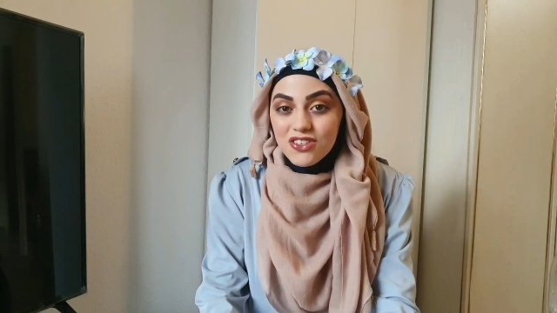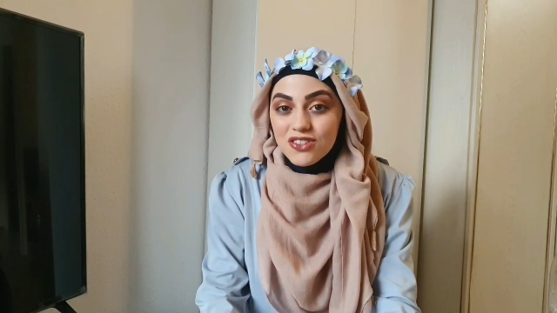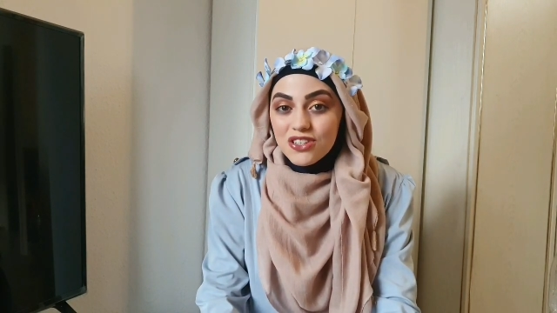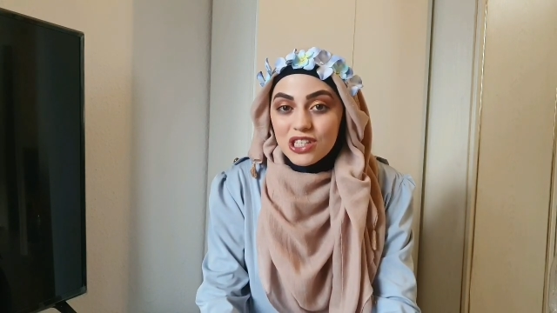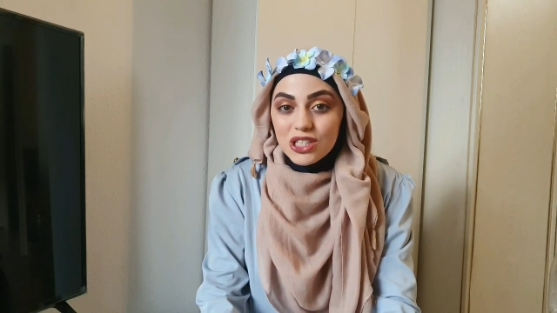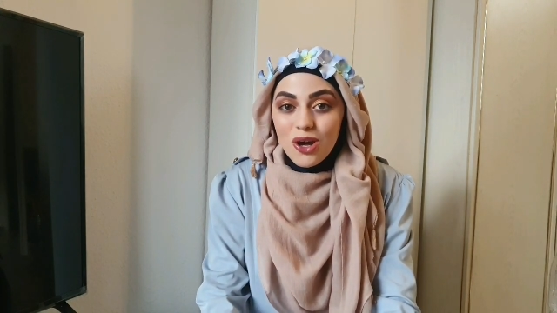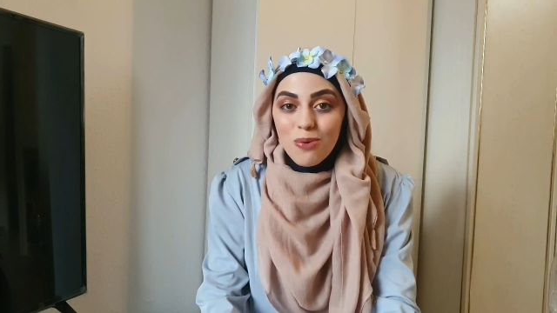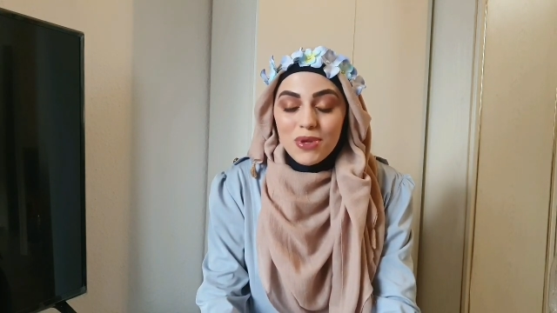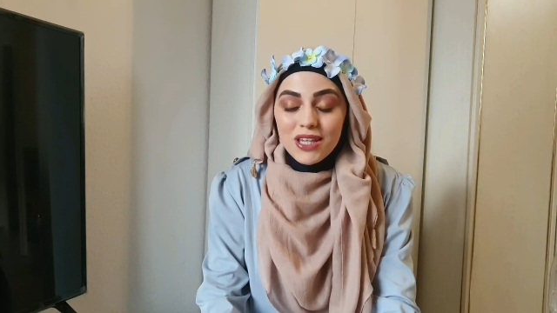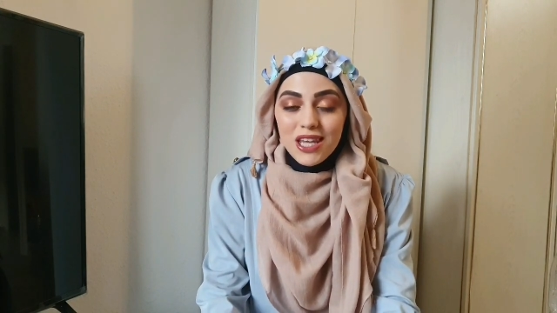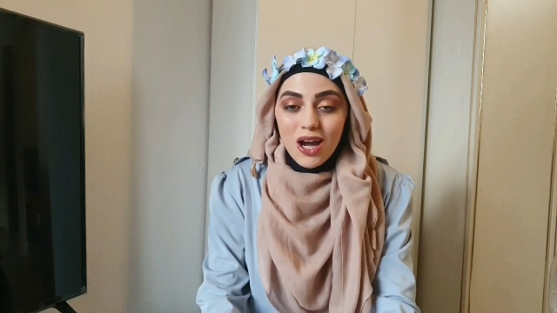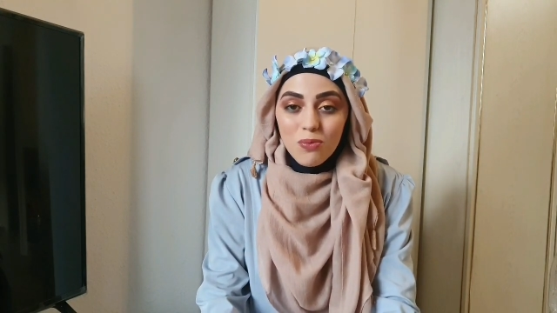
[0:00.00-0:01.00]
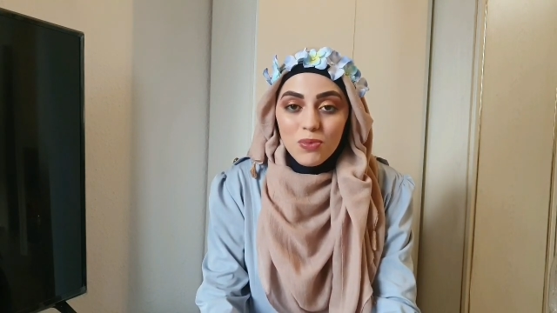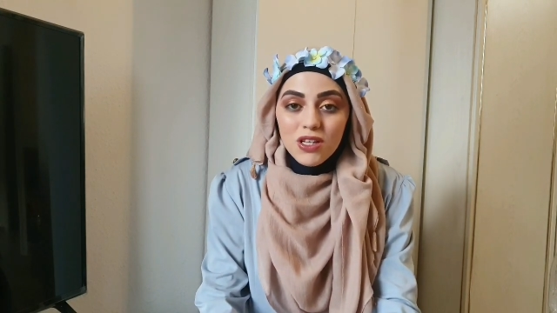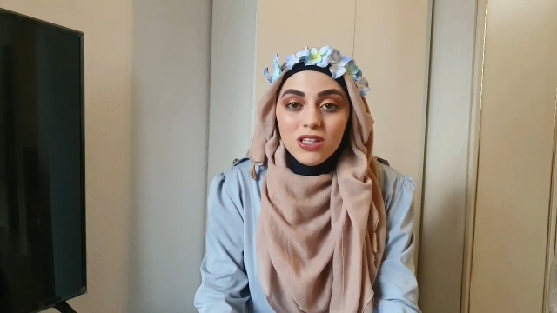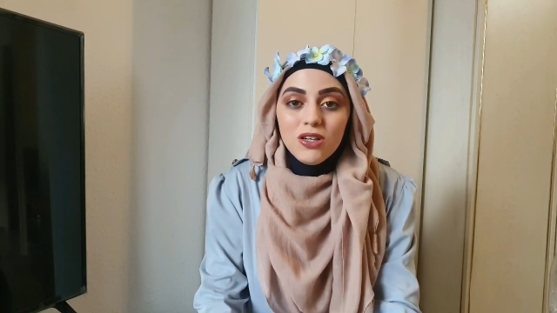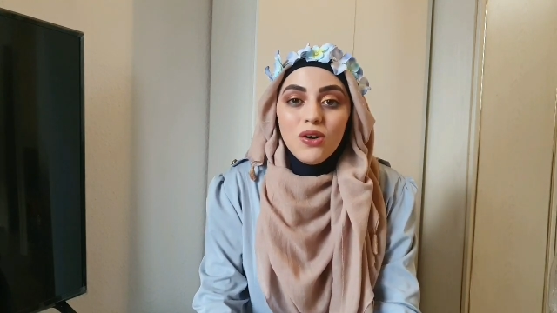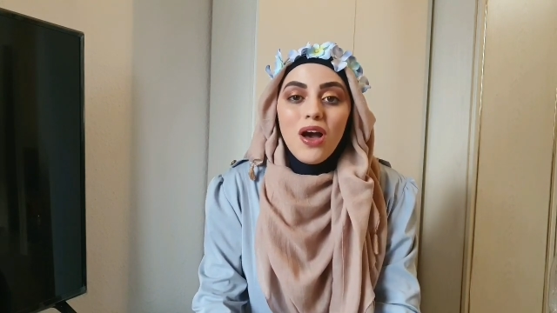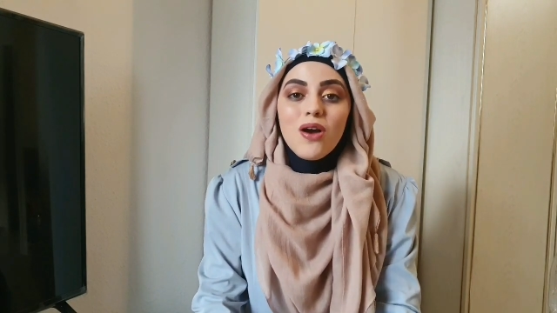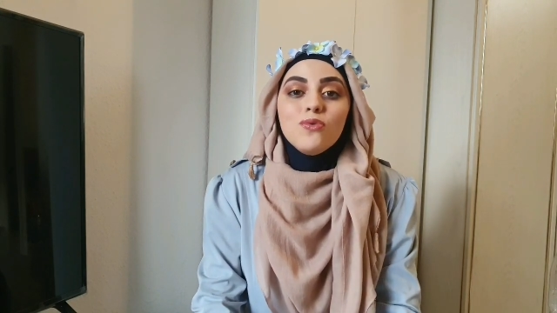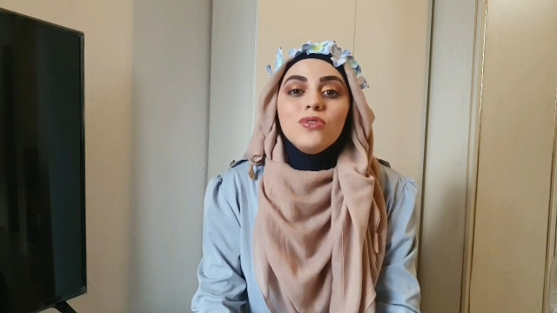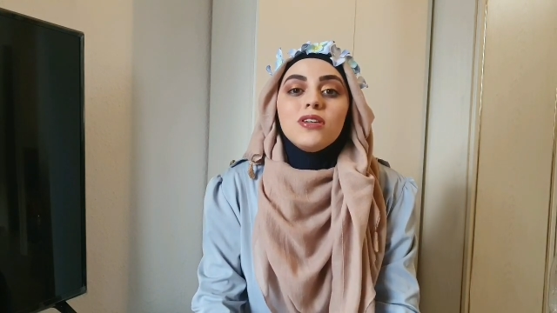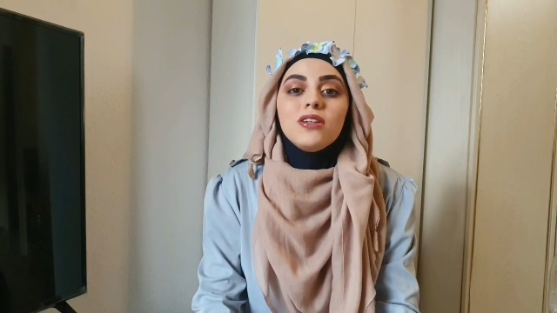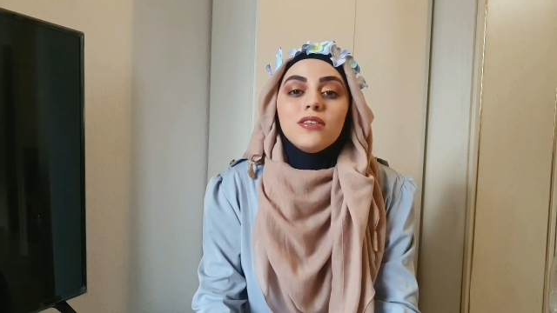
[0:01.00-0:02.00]
just comment down below. I will
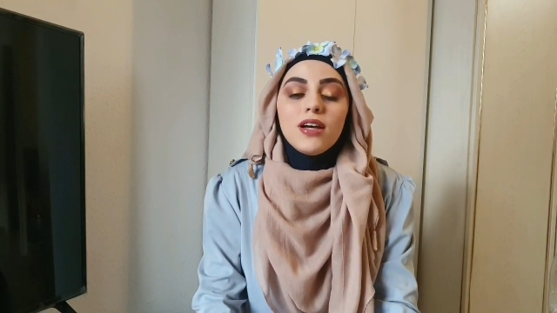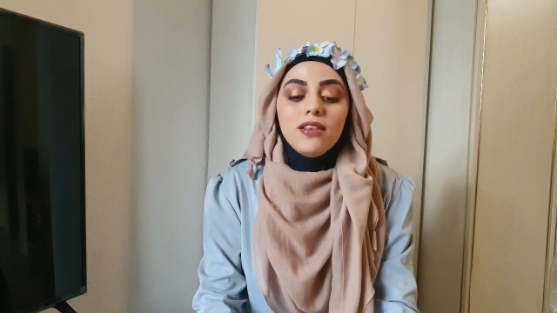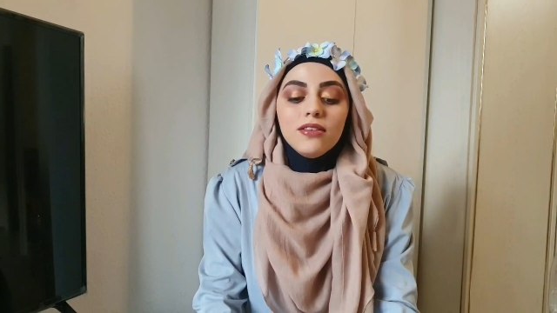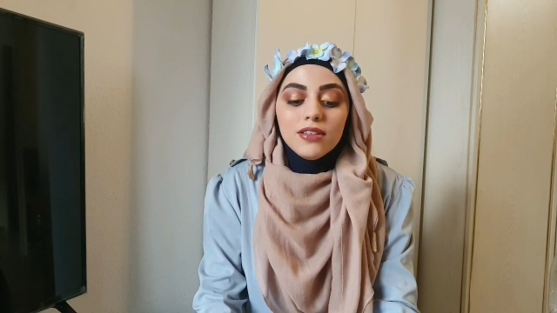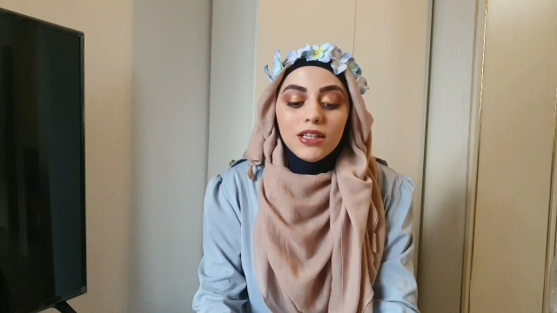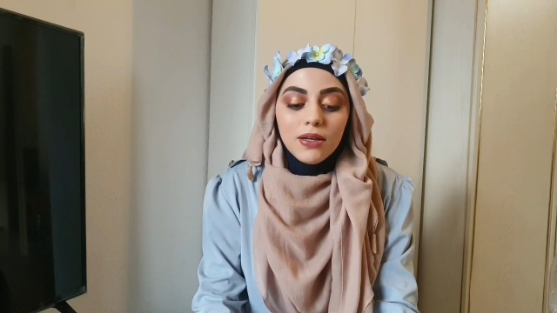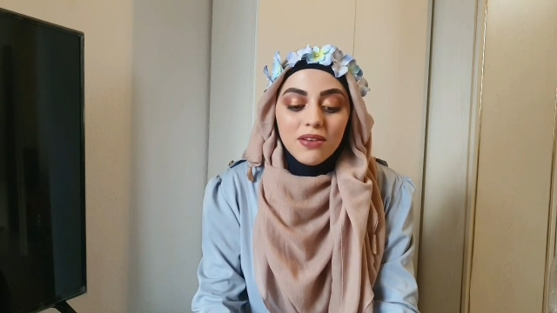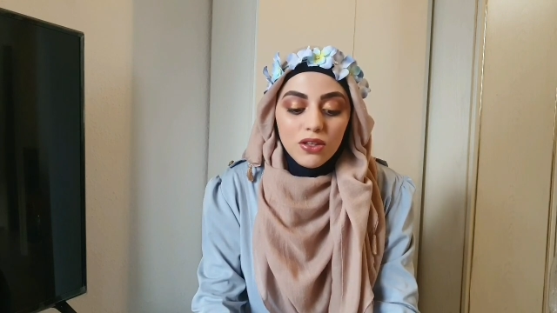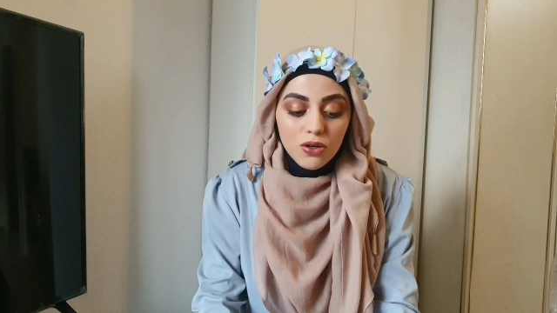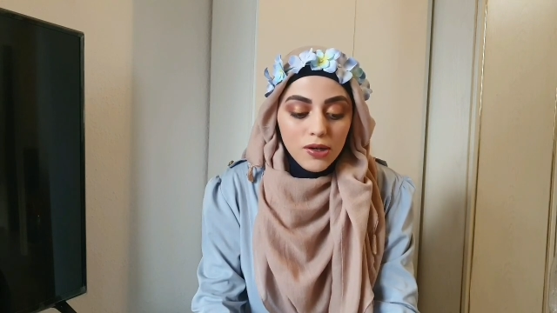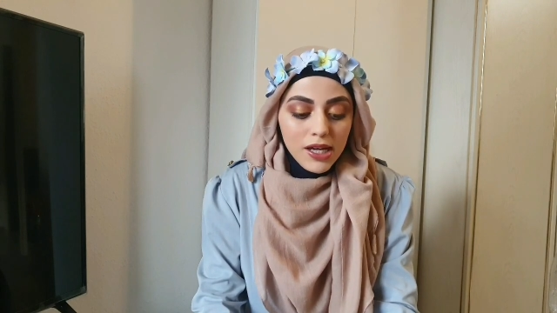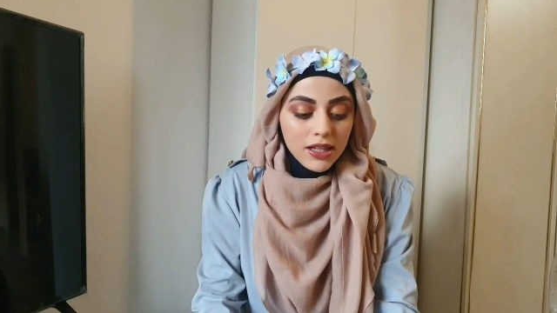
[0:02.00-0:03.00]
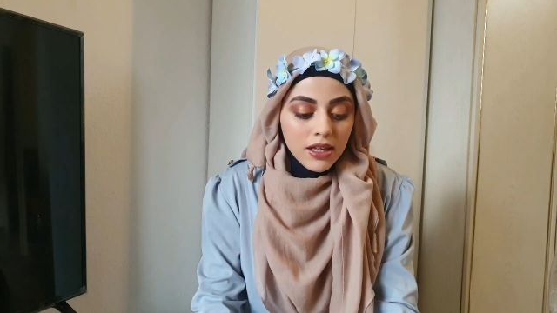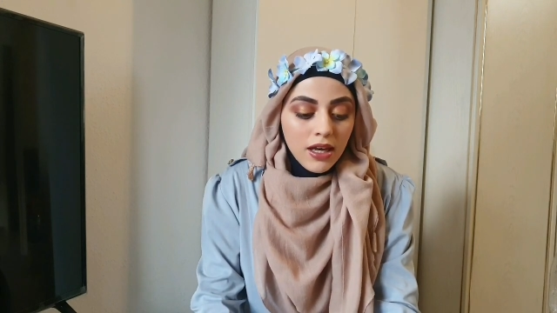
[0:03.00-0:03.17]
gladly do it.